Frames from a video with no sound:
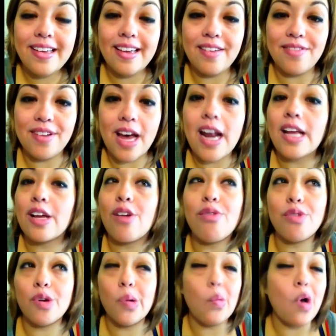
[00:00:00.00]
If not, I go
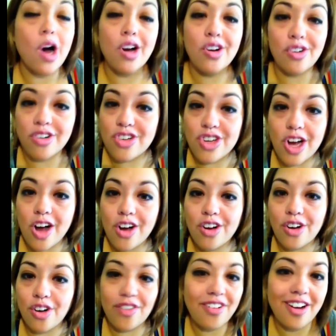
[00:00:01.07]
for a walk or a
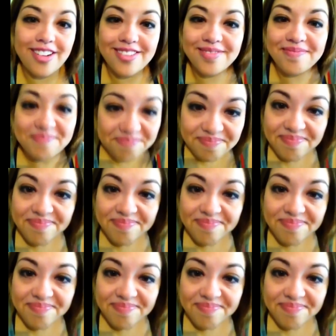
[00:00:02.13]
jog or a run